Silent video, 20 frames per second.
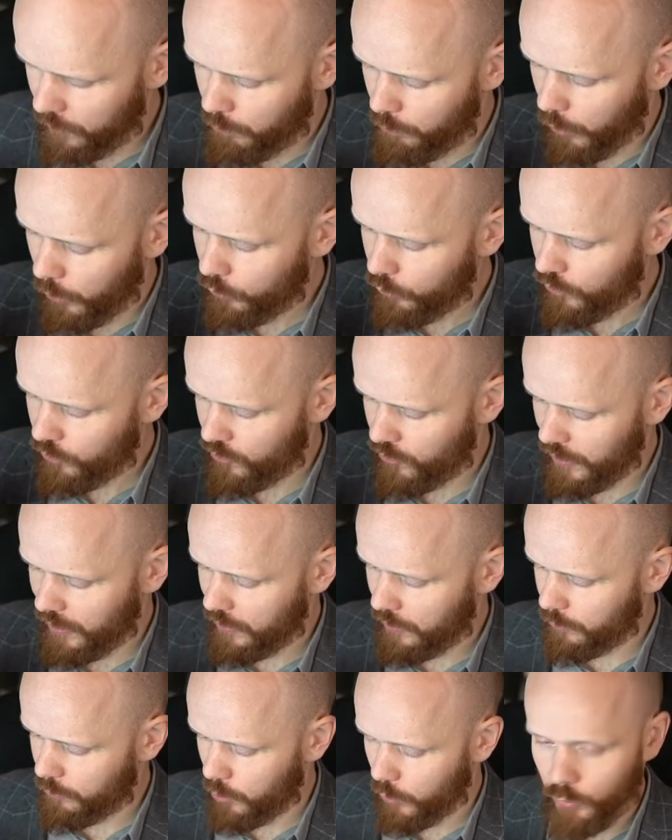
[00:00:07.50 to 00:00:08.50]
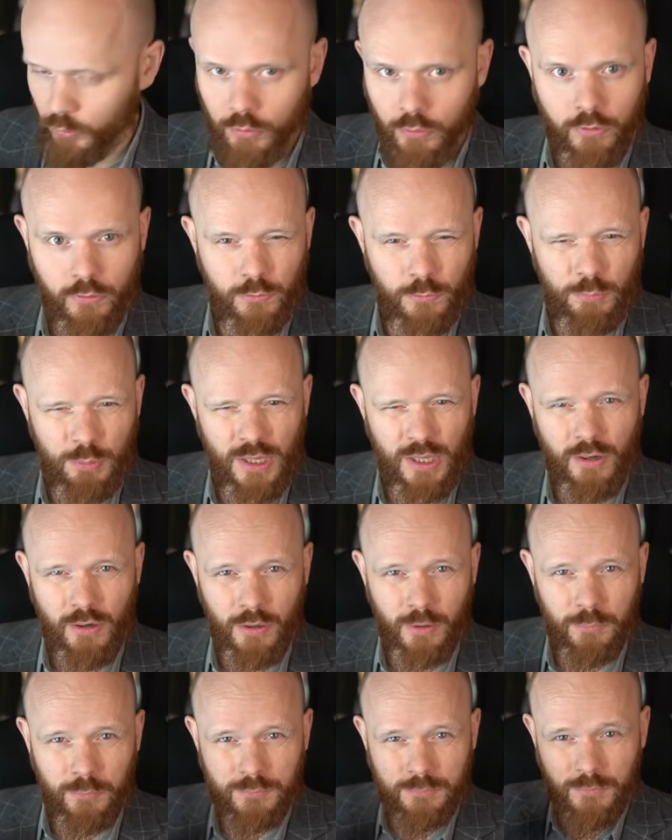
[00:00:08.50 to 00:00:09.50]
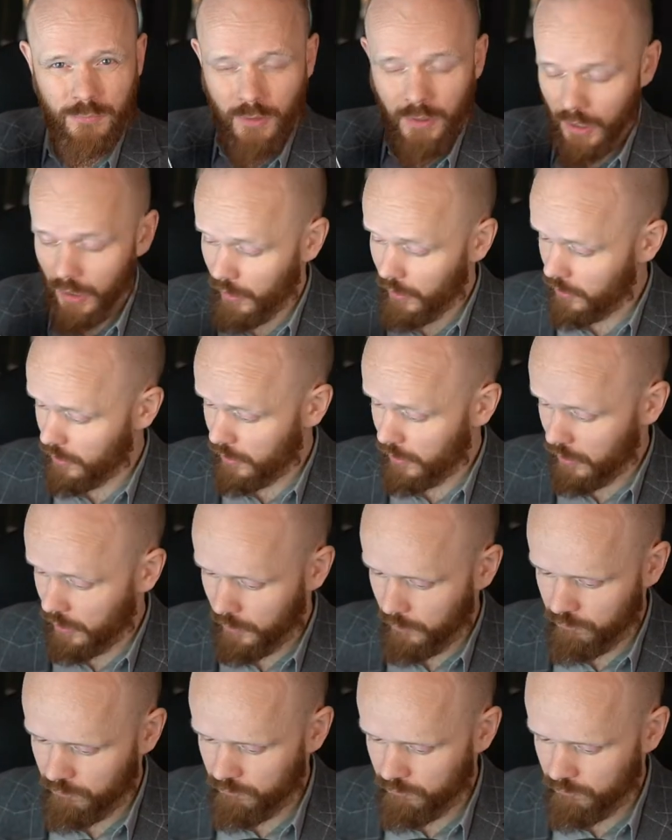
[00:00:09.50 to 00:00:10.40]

Bose little Bluetooth speaker and uh,